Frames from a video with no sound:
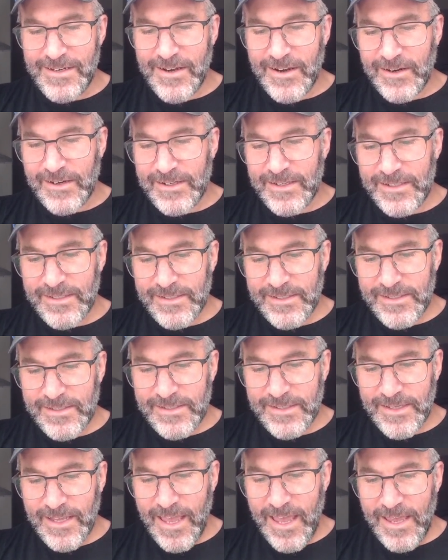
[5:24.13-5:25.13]

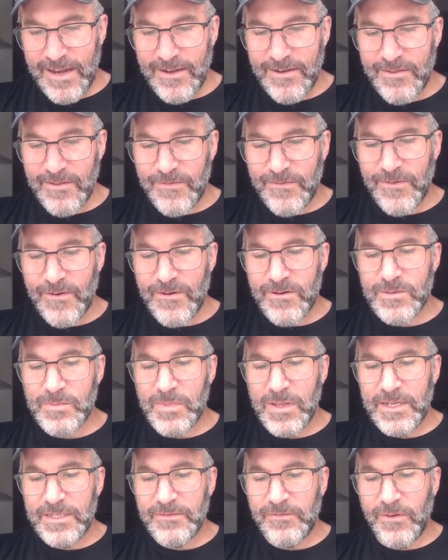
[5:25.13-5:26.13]
darkness, and another first
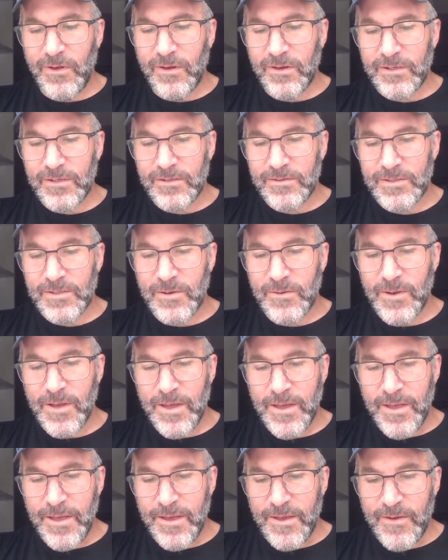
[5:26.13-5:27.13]
place Faulkner. So
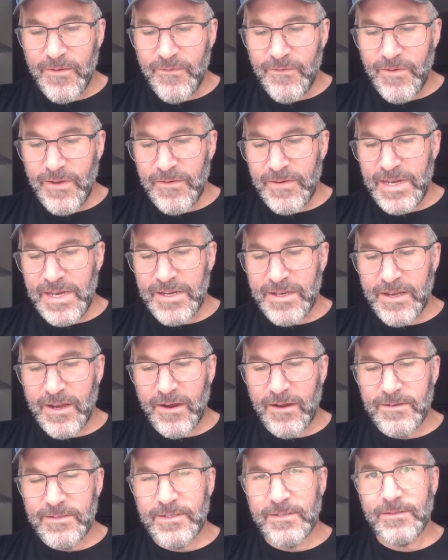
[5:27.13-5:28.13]
very neat
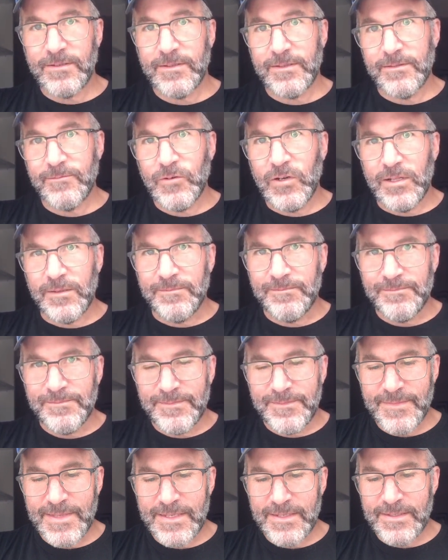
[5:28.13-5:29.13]
cards. And look, well,
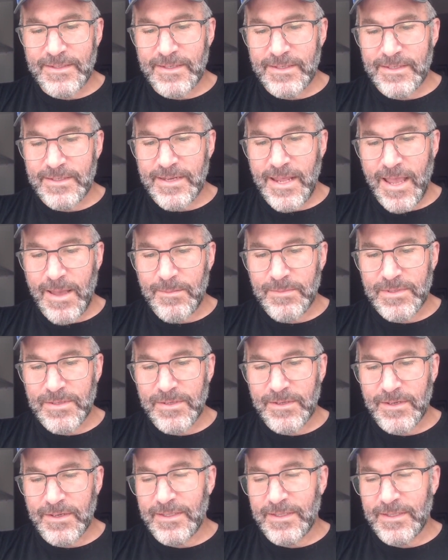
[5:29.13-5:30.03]
this is the stamped